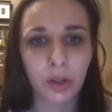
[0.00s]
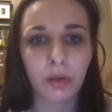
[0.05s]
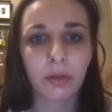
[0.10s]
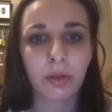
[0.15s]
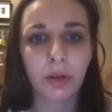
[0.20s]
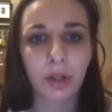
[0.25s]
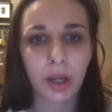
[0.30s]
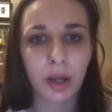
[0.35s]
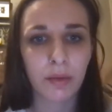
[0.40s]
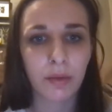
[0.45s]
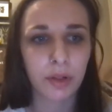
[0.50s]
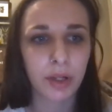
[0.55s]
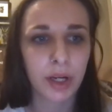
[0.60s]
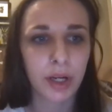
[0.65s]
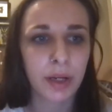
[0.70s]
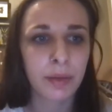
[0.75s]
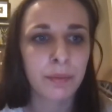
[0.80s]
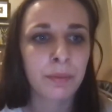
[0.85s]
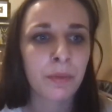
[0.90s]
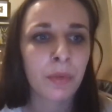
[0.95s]

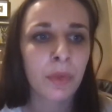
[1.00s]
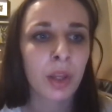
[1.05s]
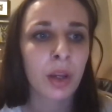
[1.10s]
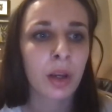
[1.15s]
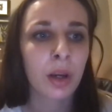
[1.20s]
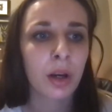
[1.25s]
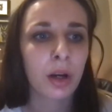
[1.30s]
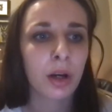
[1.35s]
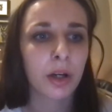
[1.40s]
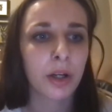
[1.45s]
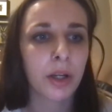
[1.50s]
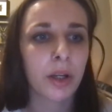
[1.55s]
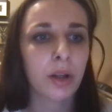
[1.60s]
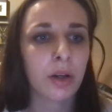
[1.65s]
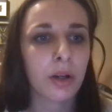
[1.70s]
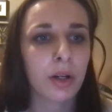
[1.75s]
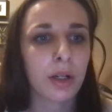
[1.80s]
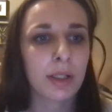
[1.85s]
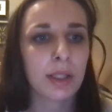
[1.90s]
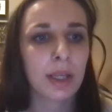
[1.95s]
recovery. Her
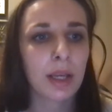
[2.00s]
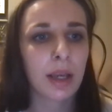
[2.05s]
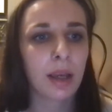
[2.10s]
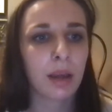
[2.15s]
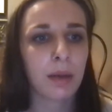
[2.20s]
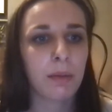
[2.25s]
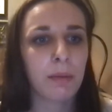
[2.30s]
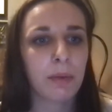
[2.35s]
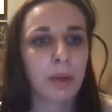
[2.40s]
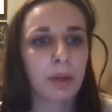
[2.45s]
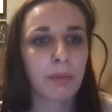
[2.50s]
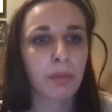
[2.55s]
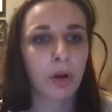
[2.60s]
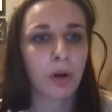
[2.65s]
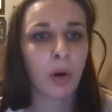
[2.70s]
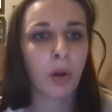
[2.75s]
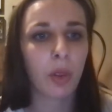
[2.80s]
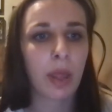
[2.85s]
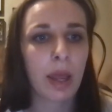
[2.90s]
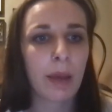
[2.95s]
uterus had been
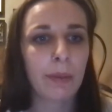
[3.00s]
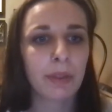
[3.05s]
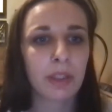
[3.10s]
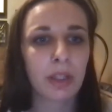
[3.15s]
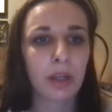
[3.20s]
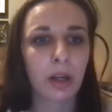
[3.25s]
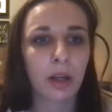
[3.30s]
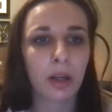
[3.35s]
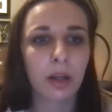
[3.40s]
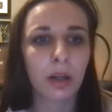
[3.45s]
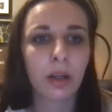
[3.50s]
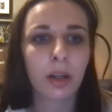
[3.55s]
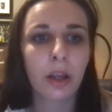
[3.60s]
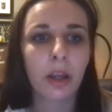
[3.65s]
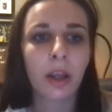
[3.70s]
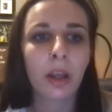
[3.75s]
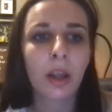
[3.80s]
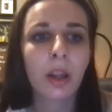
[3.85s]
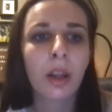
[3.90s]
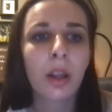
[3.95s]
prolapsed on
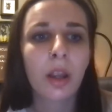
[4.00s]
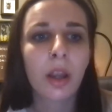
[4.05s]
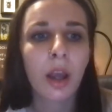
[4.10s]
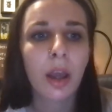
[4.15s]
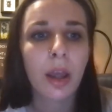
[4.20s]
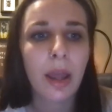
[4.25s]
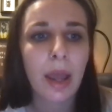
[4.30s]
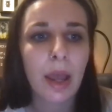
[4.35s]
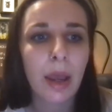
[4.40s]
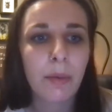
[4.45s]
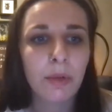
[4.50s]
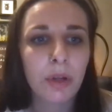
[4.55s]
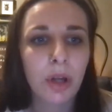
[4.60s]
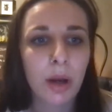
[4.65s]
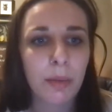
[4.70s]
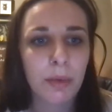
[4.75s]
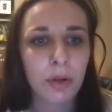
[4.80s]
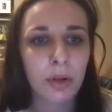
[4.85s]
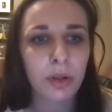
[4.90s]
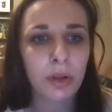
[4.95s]

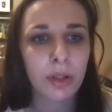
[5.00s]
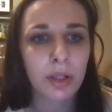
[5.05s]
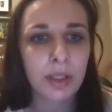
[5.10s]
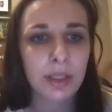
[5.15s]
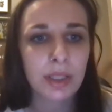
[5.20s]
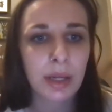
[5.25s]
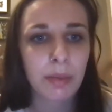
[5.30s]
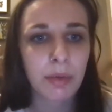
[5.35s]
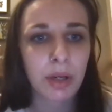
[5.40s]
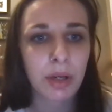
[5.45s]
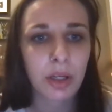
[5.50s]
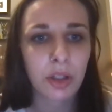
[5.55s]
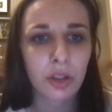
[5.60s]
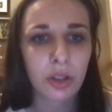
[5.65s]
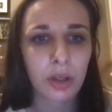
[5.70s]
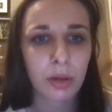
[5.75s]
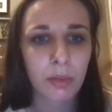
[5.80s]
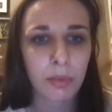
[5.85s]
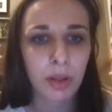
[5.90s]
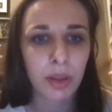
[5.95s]
abdominal
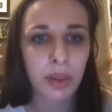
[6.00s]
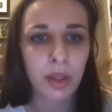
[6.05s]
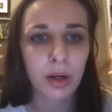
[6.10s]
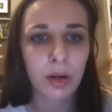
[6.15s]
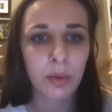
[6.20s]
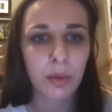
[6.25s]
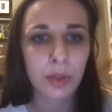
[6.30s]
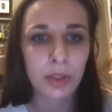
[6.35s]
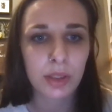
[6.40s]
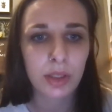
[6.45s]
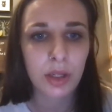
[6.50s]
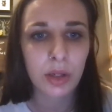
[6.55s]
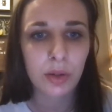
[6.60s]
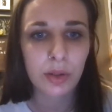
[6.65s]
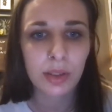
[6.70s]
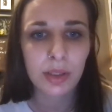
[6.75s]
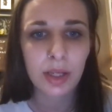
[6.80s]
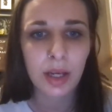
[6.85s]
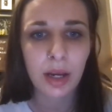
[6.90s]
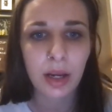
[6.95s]
examination, but there was no
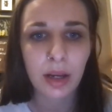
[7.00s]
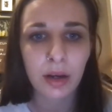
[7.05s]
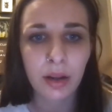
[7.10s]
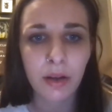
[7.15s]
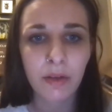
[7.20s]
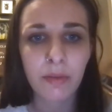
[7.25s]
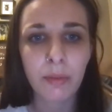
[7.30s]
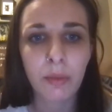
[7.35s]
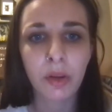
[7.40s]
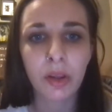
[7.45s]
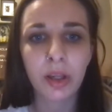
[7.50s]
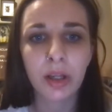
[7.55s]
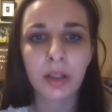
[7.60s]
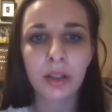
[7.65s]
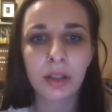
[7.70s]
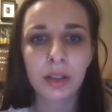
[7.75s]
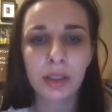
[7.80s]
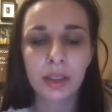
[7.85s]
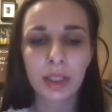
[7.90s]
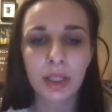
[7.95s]
sign of
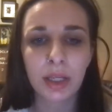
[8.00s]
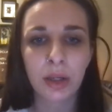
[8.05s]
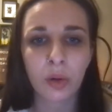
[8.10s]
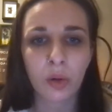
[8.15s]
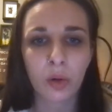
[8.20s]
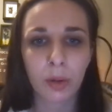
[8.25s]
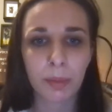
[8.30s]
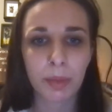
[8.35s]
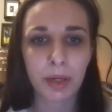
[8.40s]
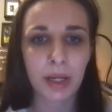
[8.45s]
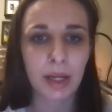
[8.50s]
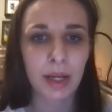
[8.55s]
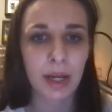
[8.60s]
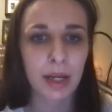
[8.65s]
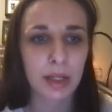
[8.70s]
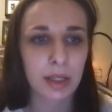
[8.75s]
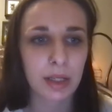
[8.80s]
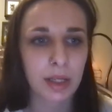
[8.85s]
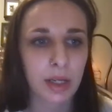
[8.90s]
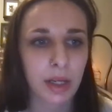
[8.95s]
malignancy or
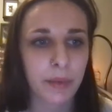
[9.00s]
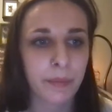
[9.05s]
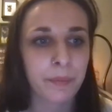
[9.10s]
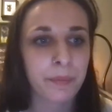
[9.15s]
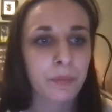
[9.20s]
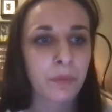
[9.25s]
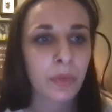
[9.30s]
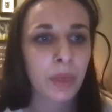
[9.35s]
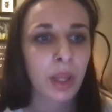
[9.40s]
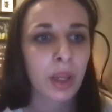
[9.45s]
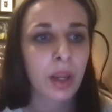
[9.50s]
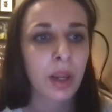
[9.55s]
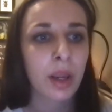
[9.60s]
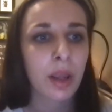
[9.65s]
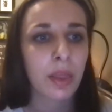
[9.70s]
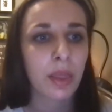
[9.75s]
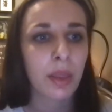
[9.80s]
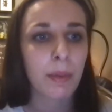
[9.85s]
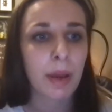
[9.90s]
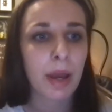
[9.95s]
PID.
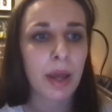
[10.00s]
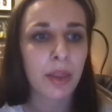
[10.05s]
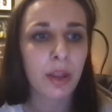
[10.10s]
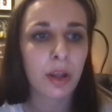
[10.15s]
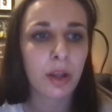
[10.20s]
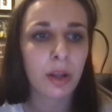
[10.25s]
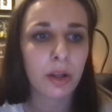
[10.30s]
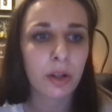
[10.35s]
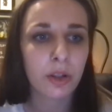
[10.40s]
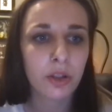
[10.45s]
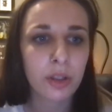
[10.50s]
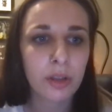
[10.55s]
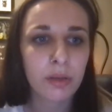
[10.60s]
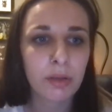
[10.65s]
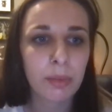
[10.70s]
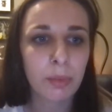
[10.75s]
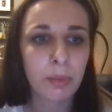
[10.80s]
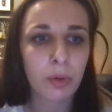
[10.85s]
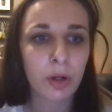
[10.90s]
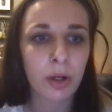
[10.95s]
The pathology
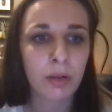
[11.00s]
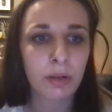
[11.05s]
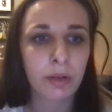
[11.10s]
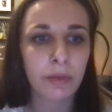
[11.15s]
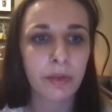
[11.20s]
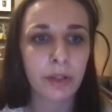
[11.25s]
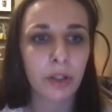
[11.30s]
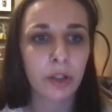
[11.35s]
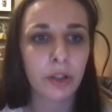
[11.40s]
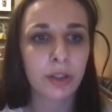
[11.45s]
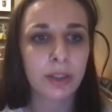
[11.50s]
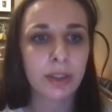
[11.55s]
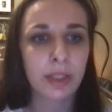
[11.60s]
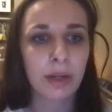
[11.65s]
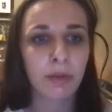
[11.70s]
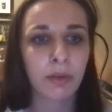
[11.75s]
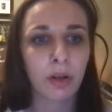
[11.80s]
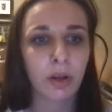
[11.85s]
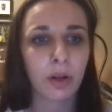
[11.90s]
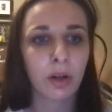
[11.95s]
report revealed
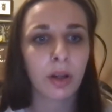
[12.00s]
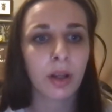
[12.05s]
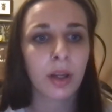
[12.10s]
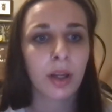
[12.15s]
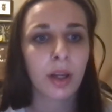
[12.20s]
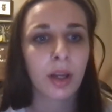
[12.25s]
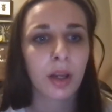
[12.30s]
several